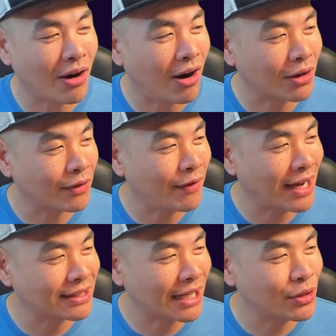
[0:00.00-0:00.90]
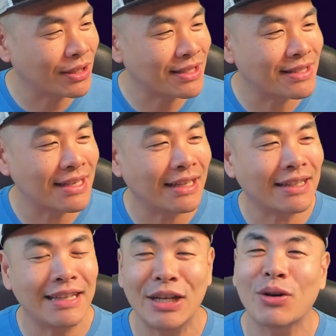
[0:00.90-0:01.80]
artifact, and you can see it
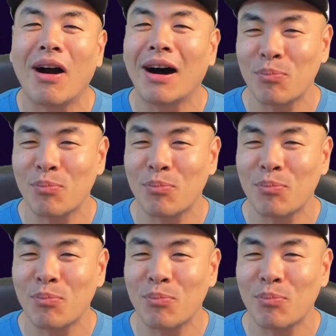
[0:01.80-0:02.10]
here on